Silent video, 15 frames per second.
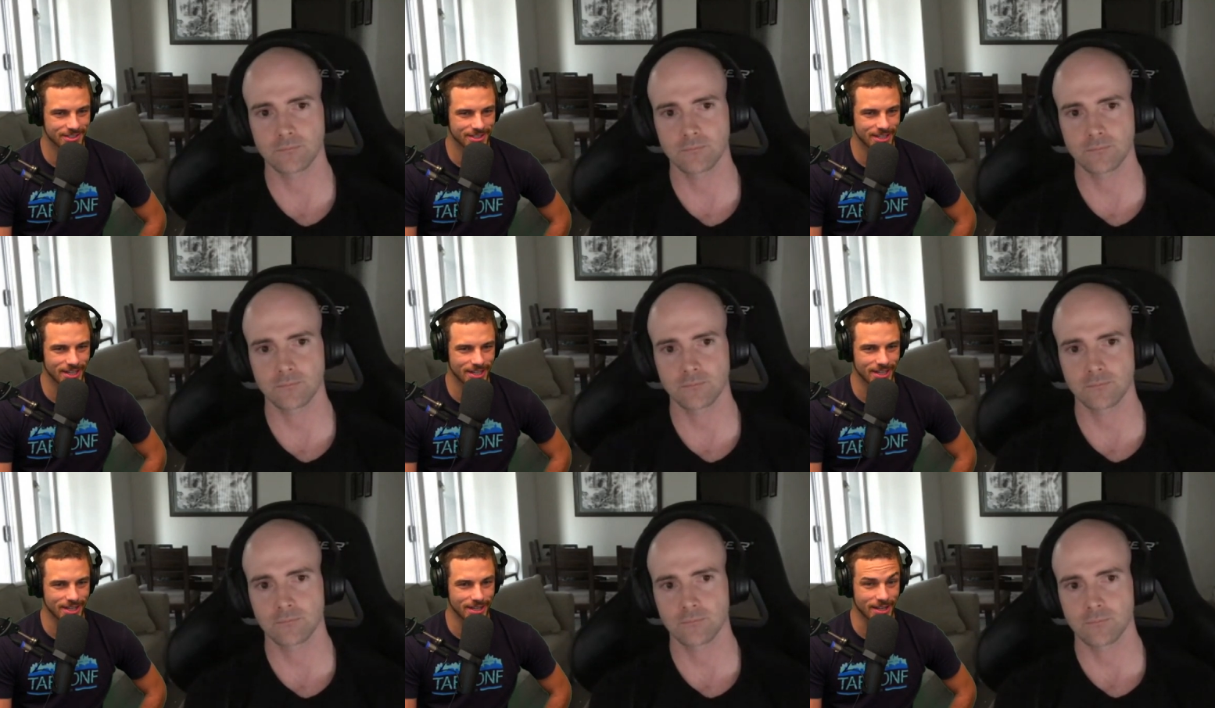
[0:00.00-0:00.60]
Speaker 1: Uh,
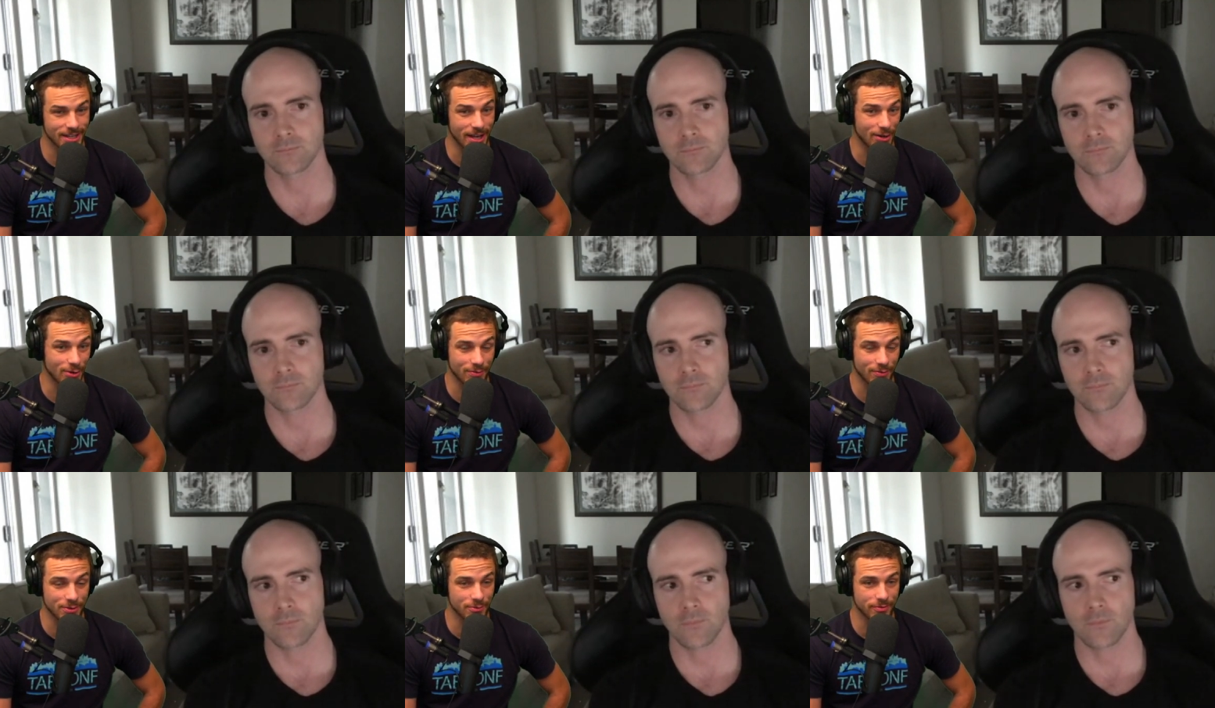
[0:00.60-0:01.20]
I don't know
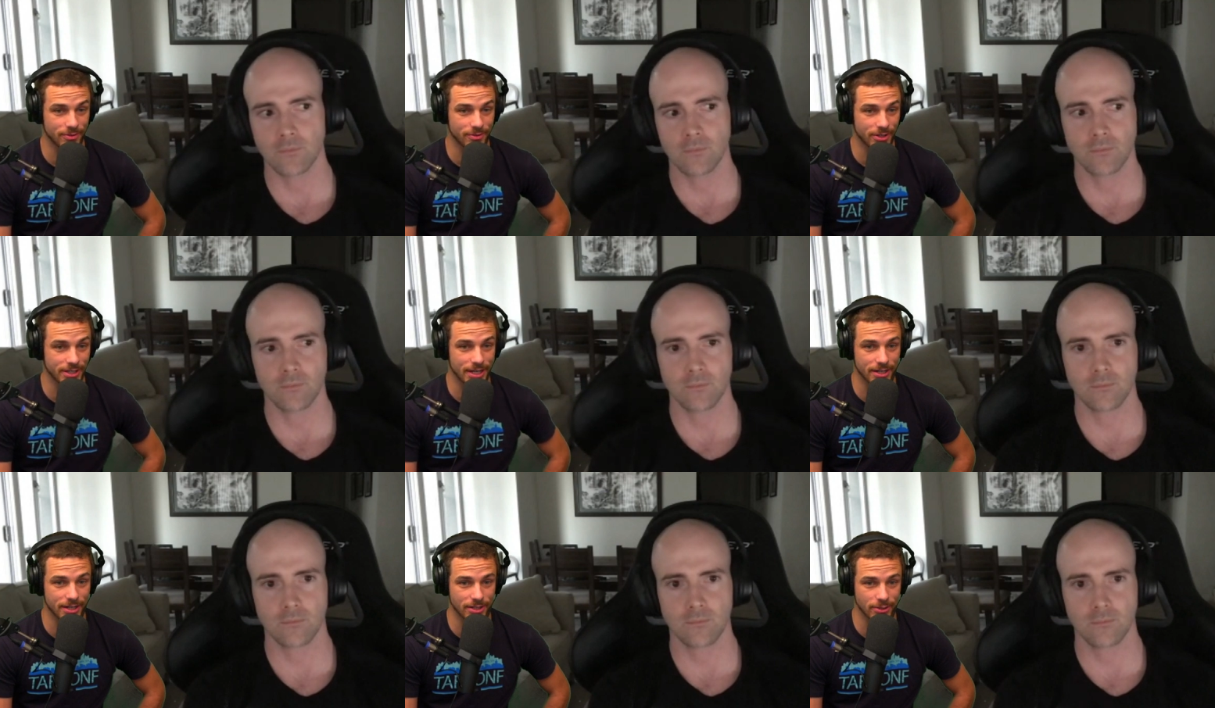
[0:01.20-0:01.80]
if you've looked at
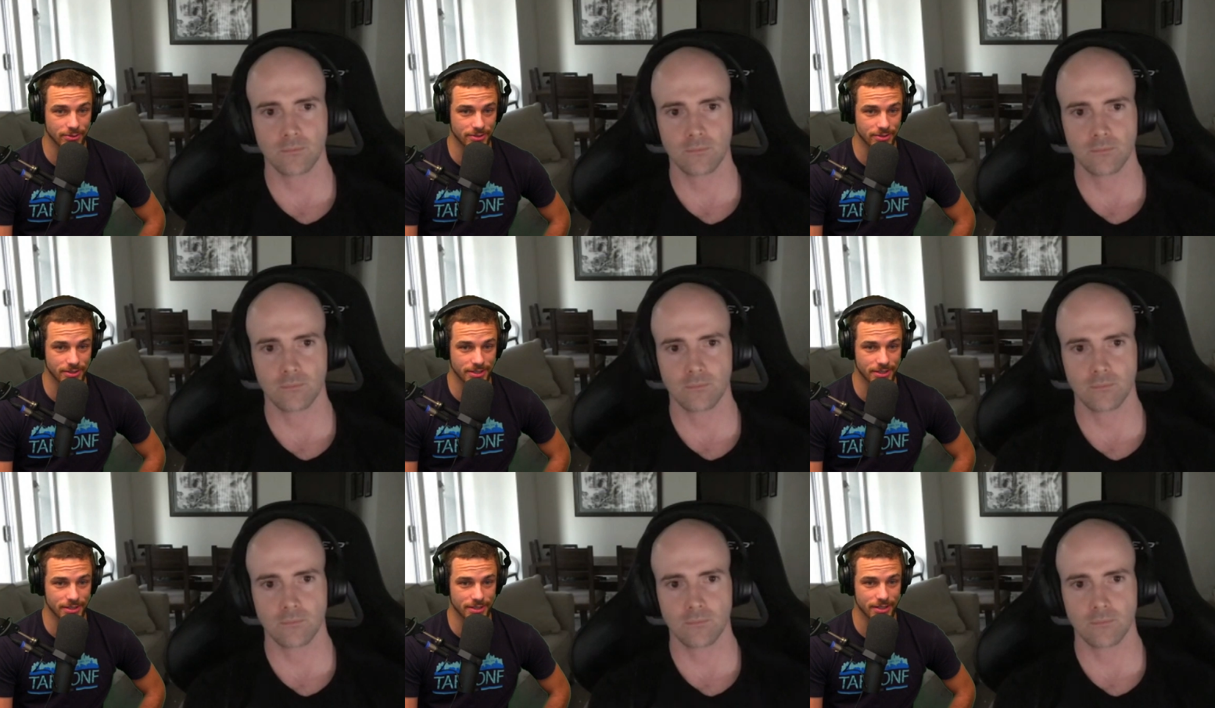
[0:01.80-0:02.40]
it
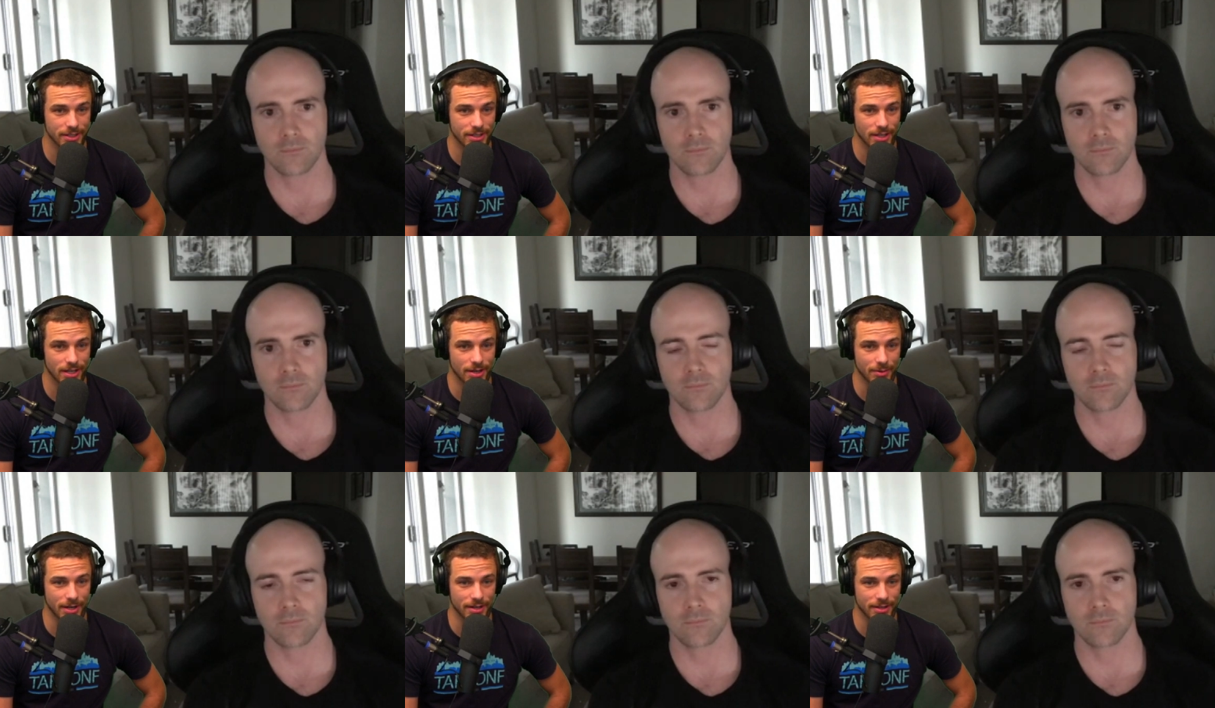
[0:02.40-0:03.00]
closely. Um,
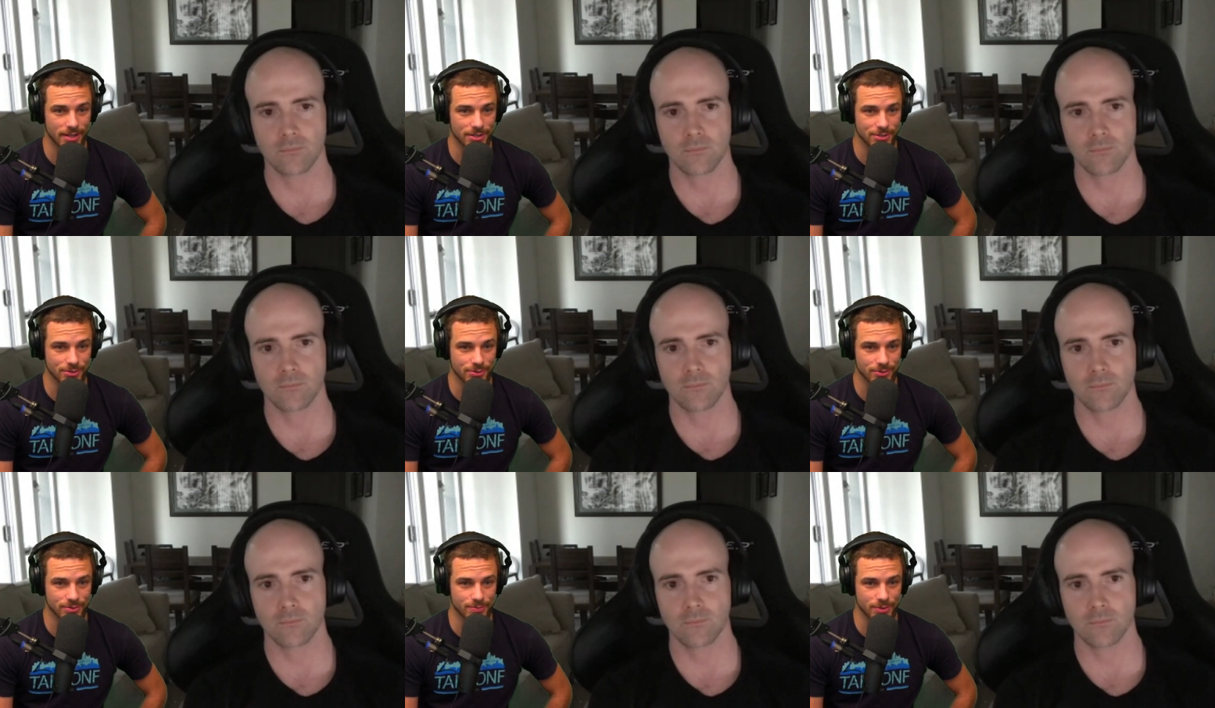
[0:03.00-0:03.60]
kind of the
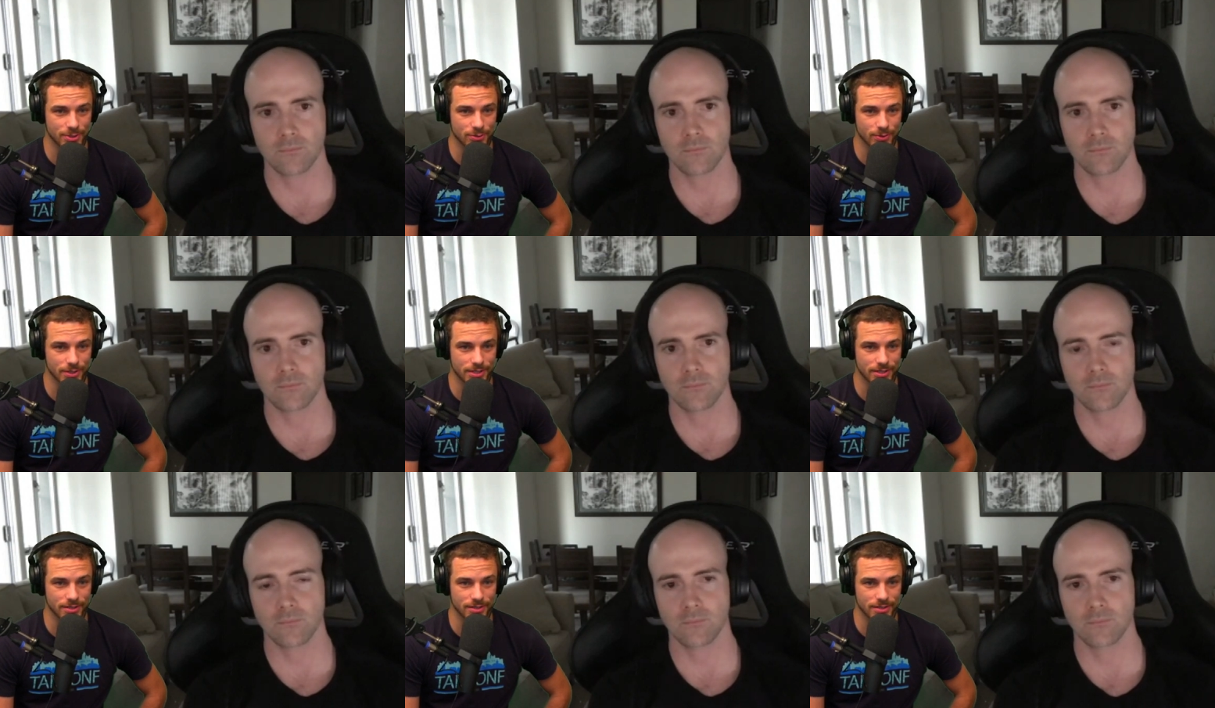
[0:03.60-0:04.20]
issues
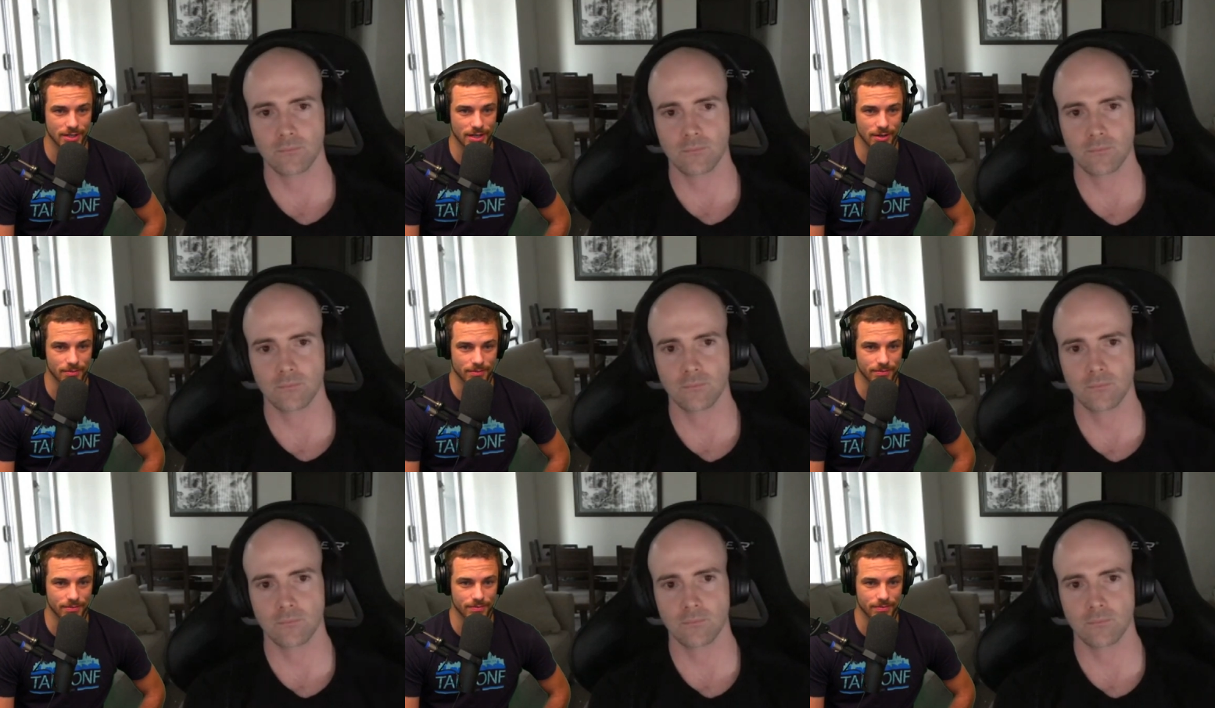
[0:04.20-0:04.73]
between um,